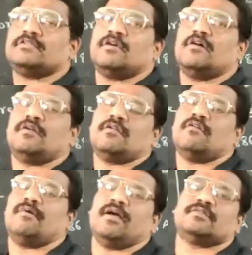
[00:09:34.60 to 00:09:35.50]
or
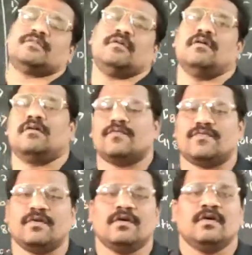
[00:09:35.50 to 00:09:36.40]
drawbacks
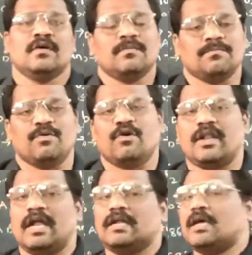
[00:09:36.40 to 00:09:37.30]
of Bohr
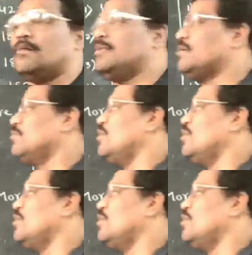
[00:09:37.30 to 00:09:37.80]
atomic